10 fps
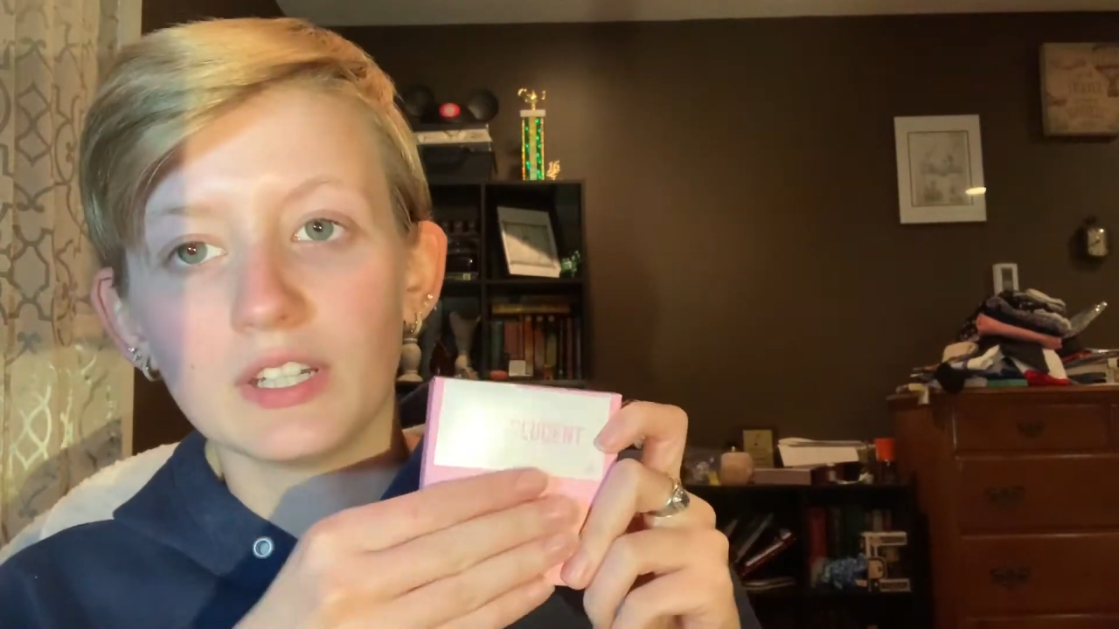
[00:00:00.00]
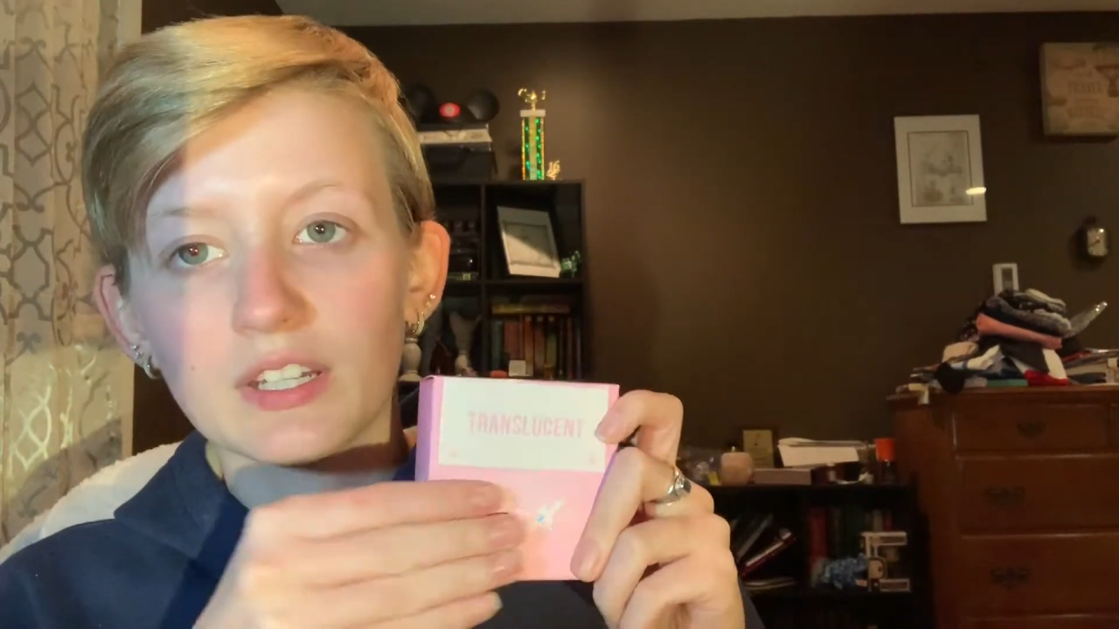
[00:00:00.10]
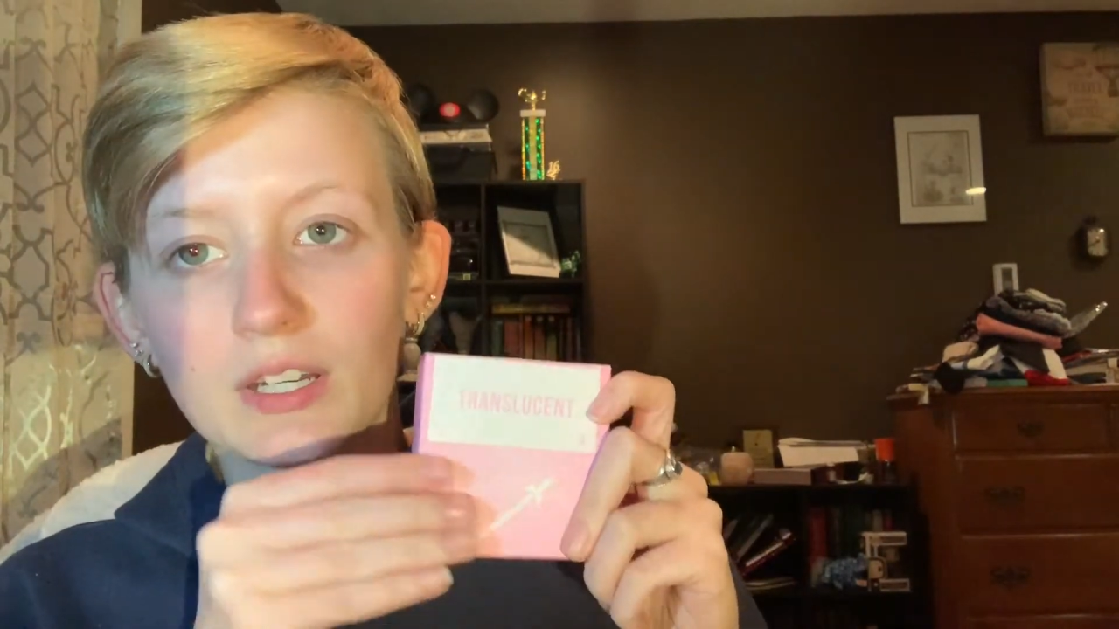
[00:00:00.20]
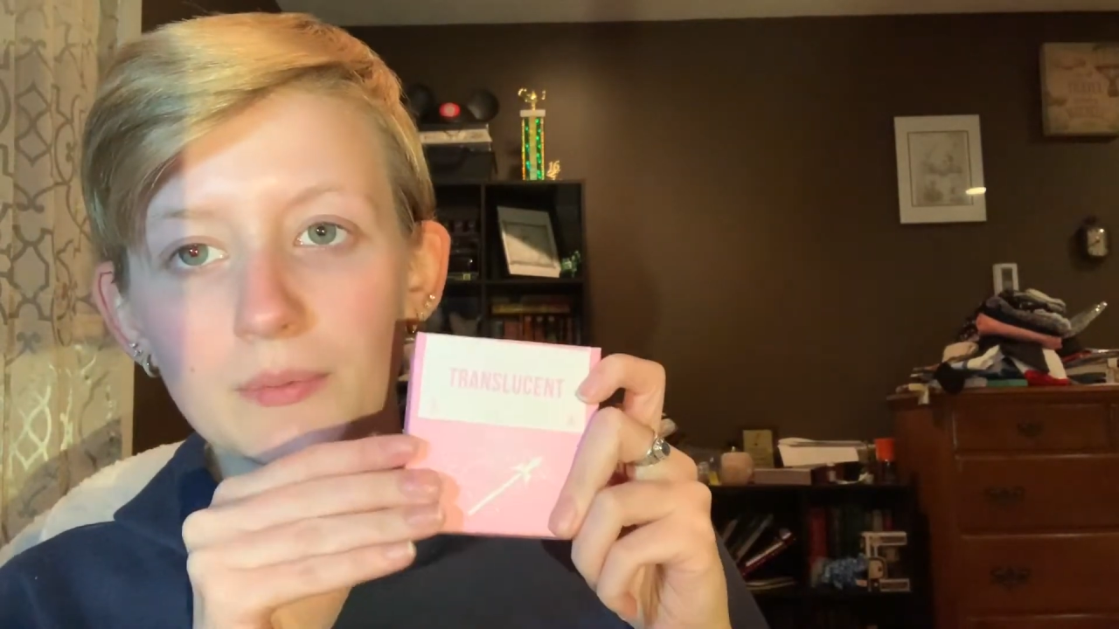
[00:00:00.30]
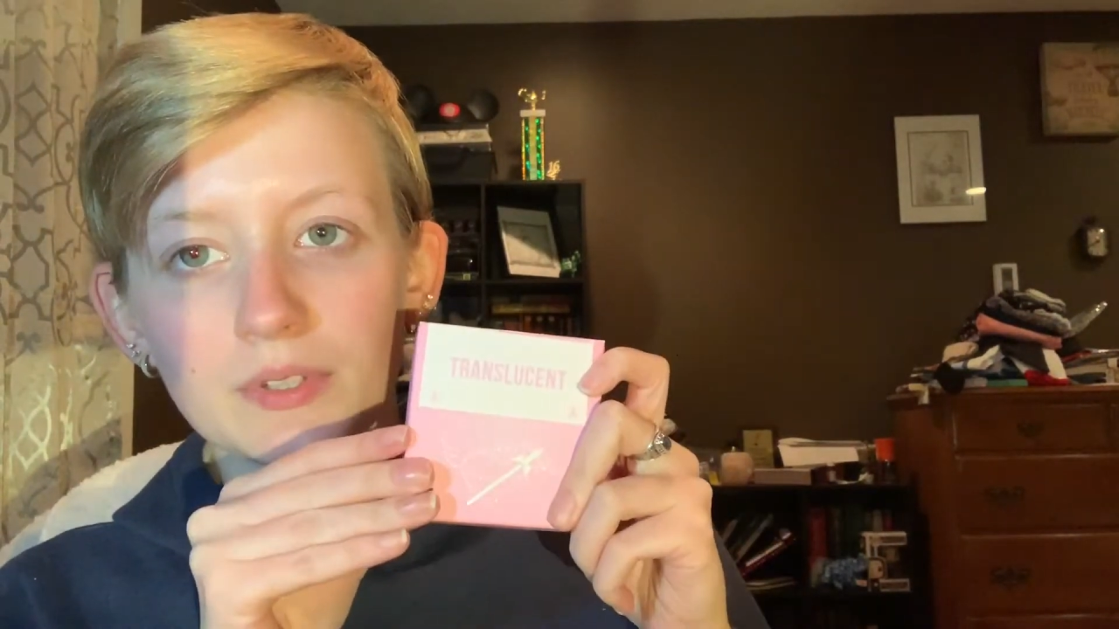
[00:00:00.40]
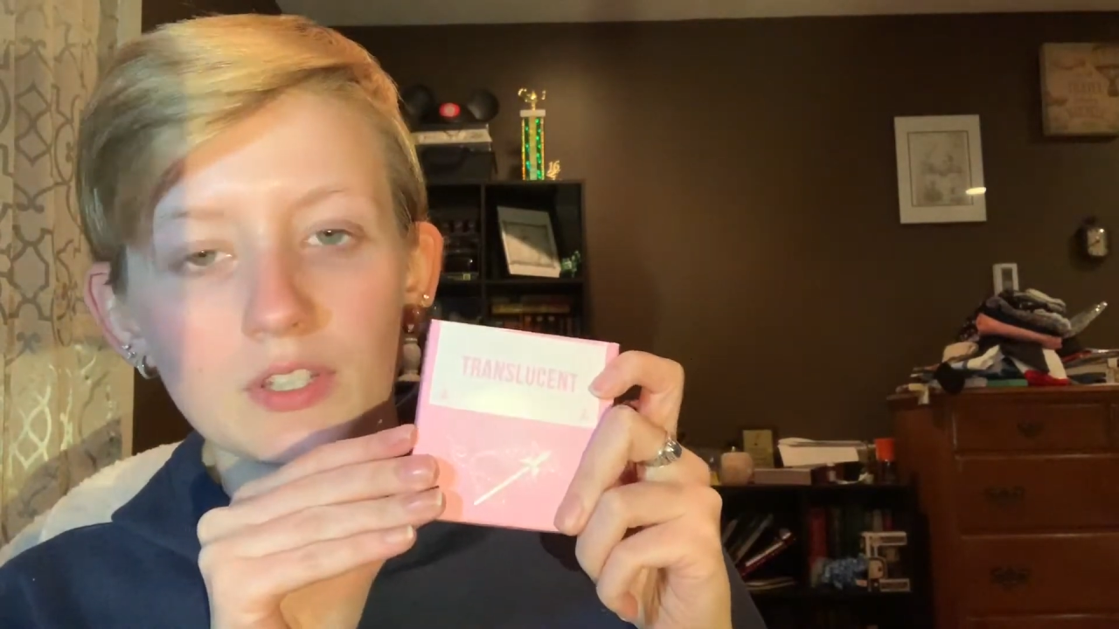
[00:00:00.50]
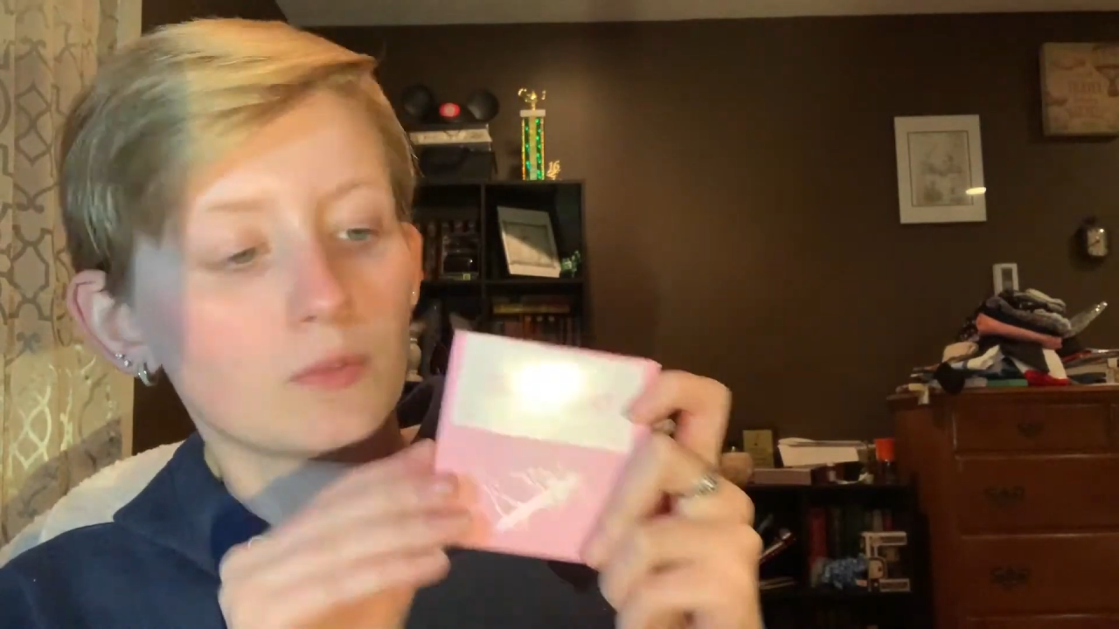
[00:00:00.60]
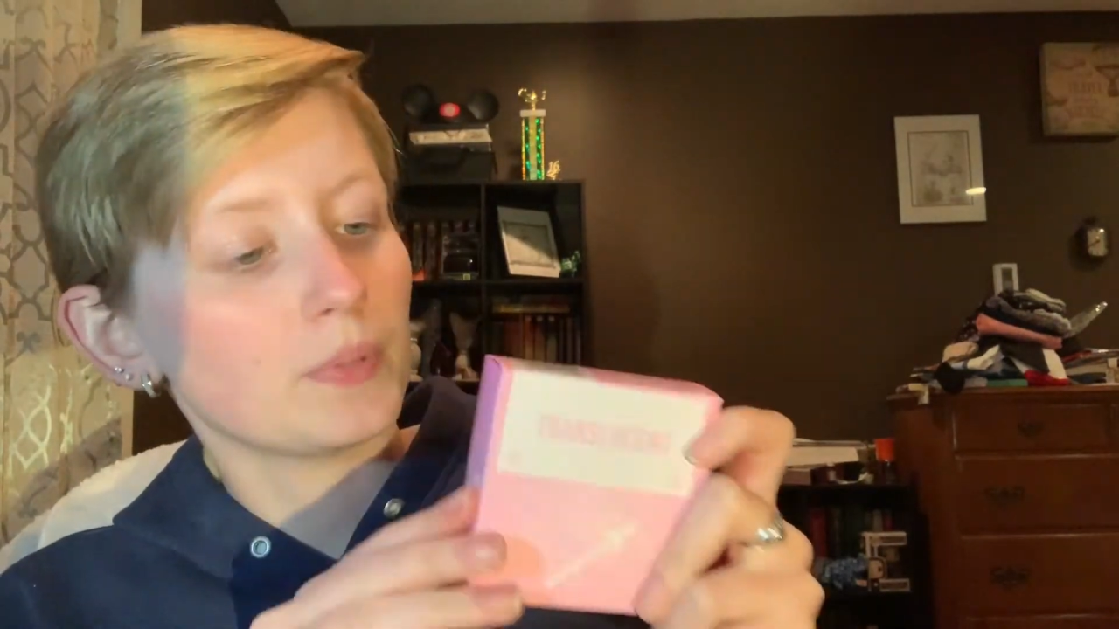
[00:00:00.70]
It comes in this